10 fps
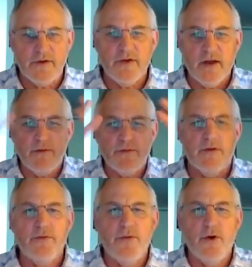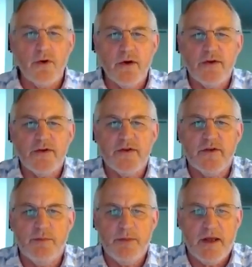safe and focused
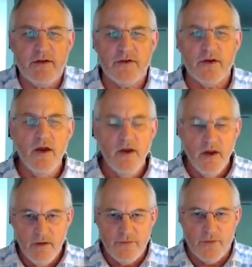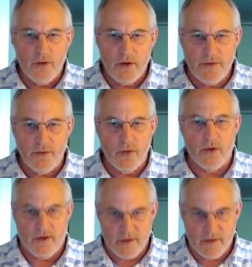space for the work.